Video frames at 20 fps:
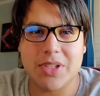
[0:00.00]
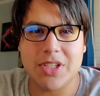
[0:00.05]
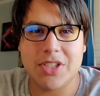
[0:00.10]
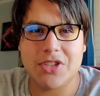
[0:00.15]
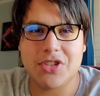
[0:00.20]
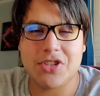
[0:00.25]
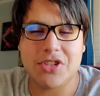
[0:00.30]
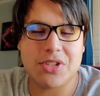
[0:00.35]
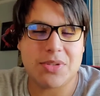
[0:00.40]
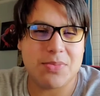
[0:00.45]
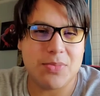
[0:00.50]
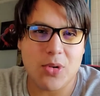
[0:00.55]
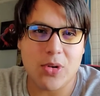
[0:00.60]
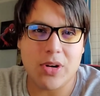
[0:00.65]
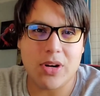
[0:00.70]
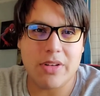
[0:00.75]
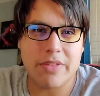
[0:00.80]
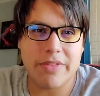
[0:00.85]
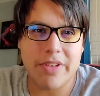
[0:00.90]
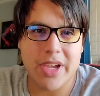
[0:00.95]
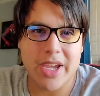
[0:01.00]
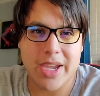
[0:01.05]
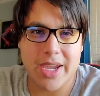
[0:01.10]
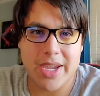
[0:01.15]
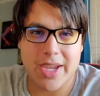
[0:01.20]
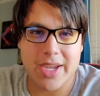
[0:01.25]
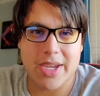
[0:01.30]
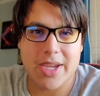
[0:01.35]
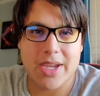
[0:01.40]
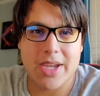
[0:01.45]
It's just more of
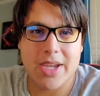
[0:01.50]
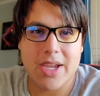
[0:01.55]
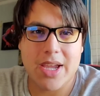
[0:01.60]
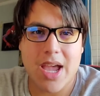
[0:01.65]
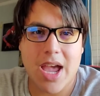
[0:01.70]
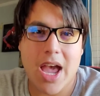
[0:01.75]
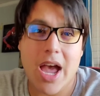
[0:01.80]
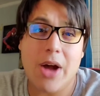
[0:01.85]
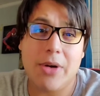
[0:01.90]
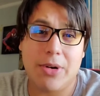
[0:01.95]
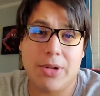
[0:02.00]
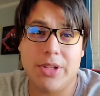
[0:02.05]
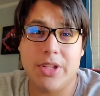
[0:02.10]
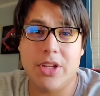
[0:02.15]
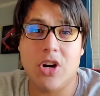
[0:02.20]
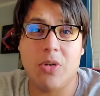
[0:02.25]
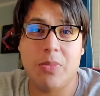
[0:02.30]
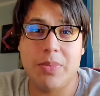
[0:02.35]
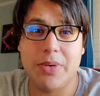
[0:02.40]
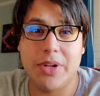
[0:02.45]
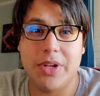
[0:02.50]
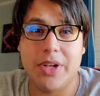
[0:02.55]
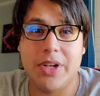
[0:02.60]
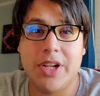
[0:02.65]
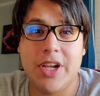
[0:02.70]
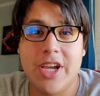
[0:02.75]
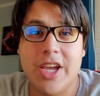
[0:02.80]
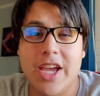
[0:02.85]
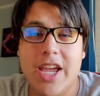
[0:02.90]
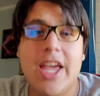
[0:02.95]
a out in the open,
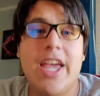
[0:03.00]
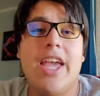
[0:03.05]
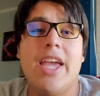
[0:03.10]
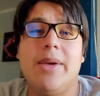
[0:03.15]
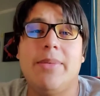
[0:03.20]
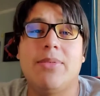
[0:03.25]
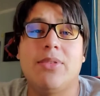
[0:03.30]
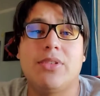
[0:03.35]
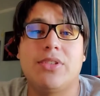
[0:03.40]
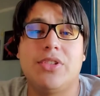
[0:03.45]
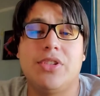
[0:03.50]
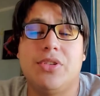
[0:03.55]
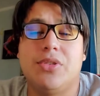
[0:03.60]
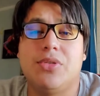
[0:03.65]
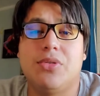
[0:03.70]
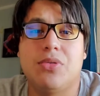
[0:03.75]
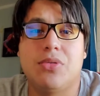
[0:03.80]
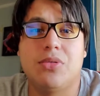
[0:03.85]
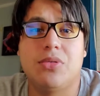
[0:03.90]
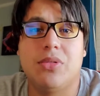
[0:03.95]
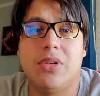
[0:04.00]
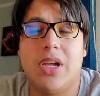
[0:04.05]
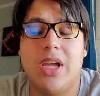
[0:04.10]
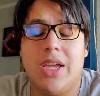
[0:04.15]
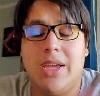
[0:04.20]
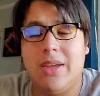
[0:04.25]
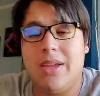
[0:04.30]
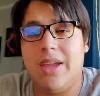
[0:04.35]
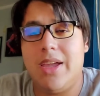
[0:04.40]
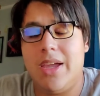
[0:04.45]
able to
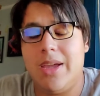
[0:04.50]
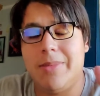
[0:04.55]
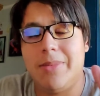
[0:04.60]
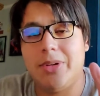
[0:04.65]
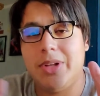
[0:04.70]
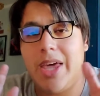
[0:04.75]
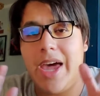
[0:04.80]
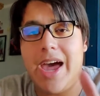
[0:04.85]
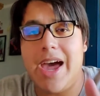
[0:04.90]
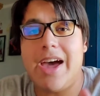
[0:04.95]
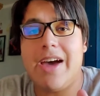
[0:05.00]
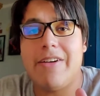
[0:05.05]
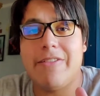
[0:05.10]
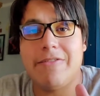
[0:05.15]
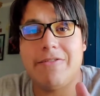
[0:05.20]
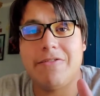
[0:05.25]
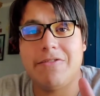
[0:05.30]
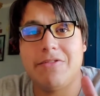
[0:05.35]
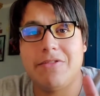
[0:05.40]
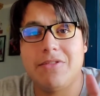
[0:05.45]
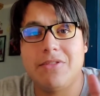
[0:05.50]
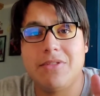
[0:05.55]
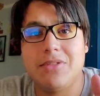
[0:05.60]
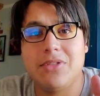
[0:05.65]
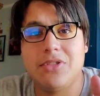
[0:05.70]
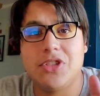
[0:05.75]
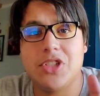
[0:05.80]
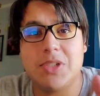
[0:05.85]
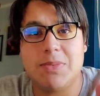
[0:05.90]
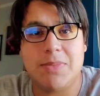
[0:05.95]
have
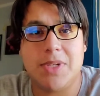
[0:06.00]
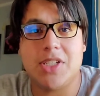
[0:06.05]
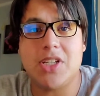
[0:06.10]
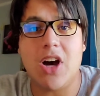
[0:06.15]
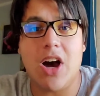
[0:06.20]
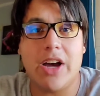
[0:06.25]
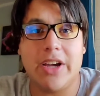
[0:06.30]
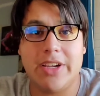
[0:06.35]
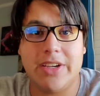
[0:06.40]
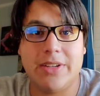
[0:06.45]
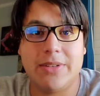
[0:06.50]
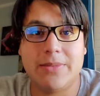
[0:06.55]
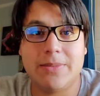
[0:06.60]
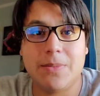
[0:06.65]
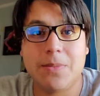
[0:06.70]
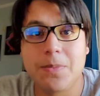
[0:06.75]
just me talking.